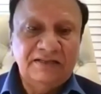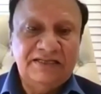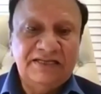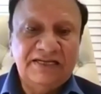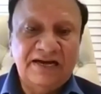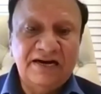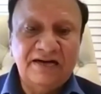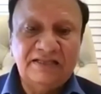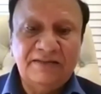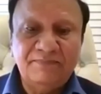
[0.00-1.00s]
the
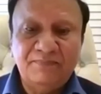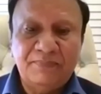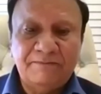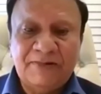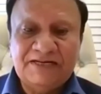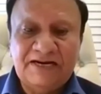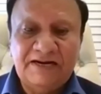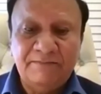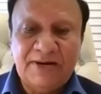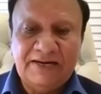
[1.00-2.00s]
younger the
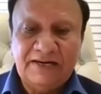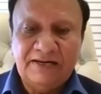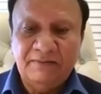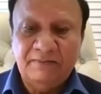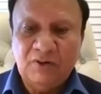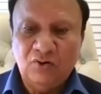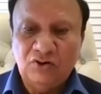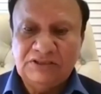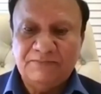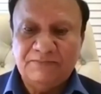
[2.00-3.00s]
patient, better,
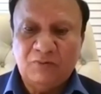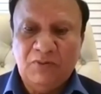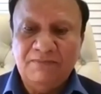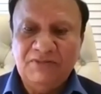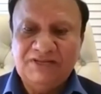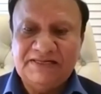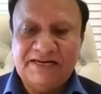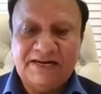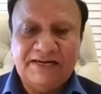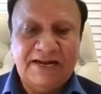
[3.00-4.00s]
because the problem is
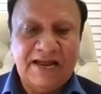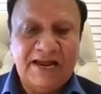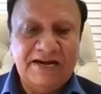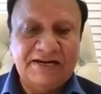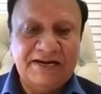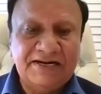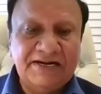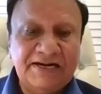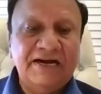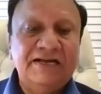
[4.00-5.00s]
detected and
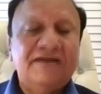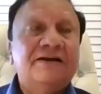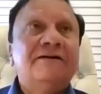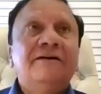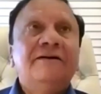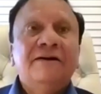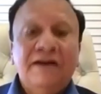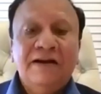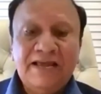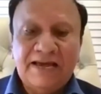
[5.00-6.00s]
treated earlier,
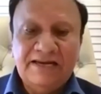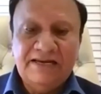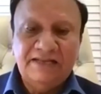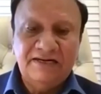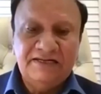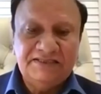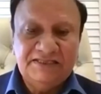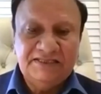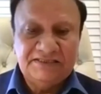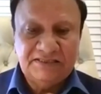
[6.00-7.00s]
like any other
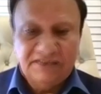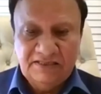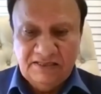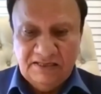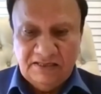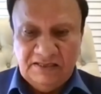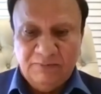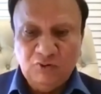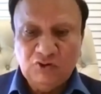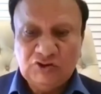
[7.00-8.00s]
disease.
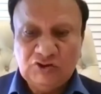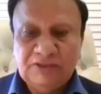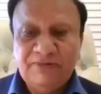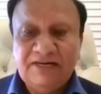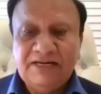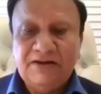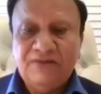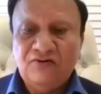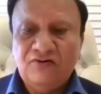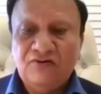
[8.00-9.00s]
The possibility
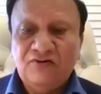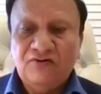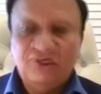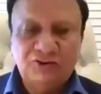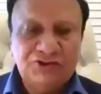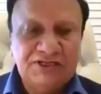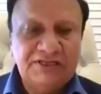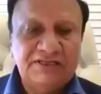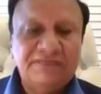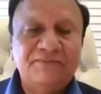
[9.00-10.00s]
of other
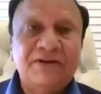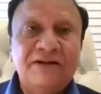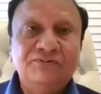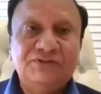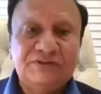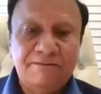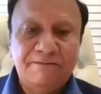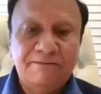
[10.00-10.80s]
associated symptoms